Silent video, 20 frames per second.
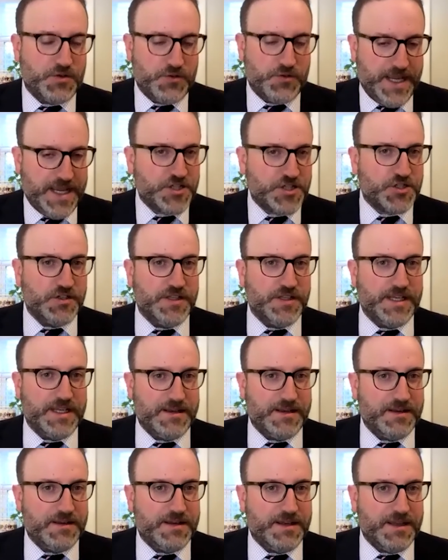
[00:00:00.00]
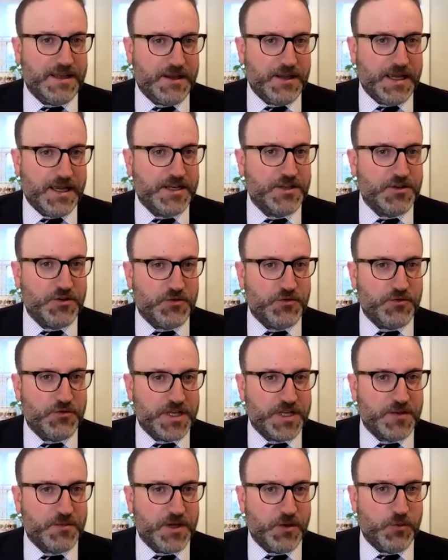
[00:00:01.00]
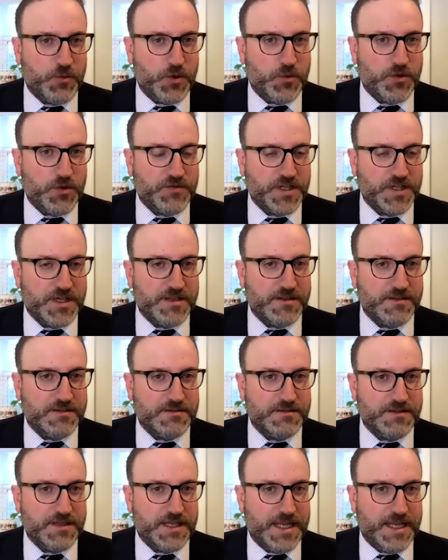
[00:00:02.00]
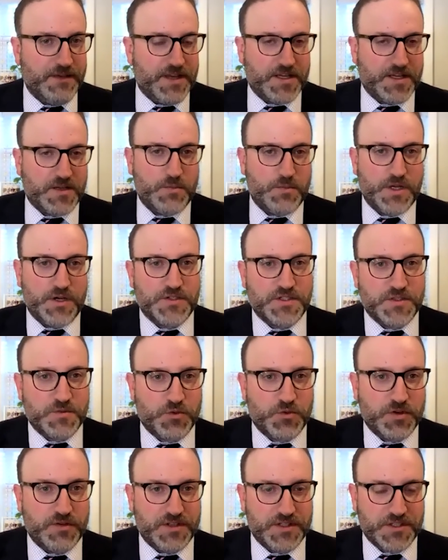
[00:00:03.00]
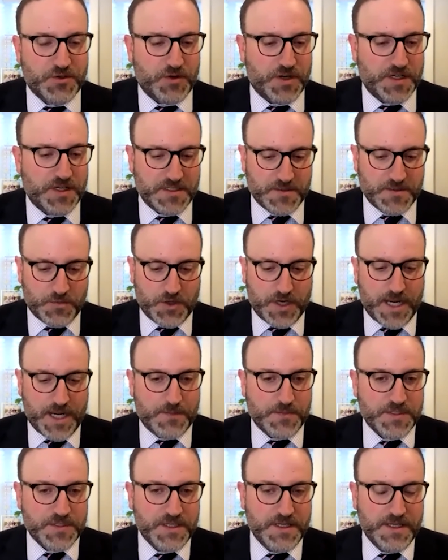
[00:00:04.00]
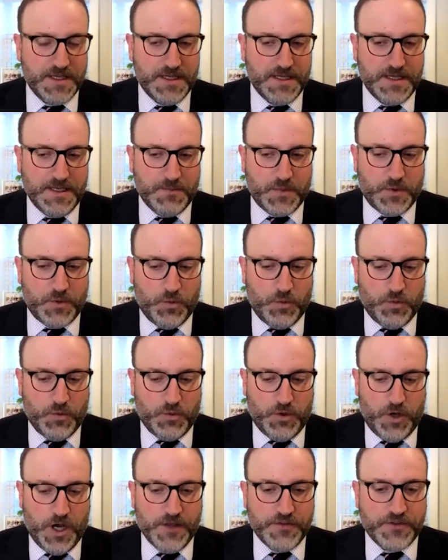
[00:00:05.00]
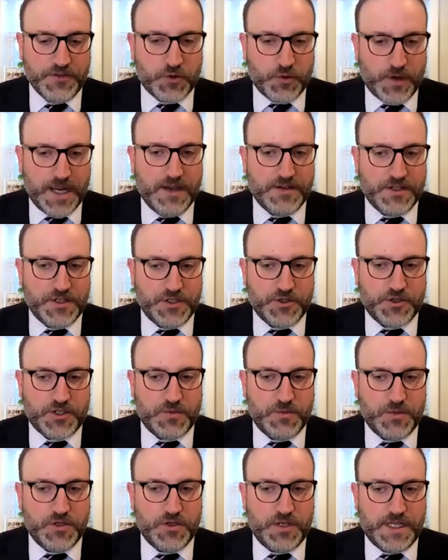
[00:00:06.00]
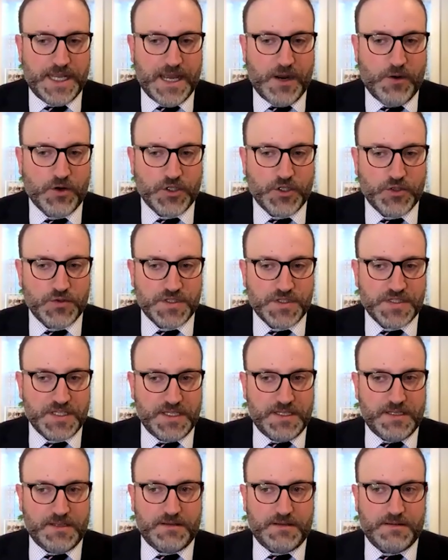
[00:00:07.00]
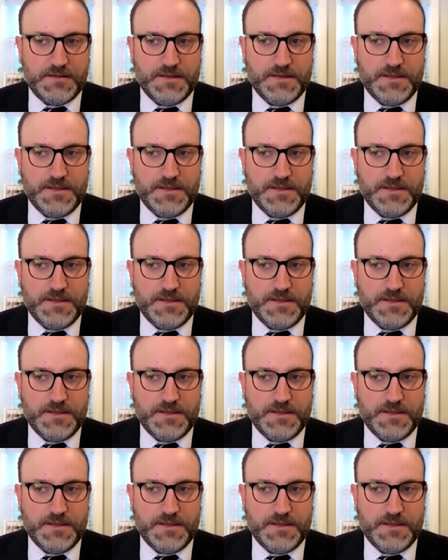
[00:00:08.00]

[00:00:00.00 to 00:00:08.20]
nationally, how do you think about what we've done and how that compares to previous crises perhaps? But on the ground in your community, how are you seeing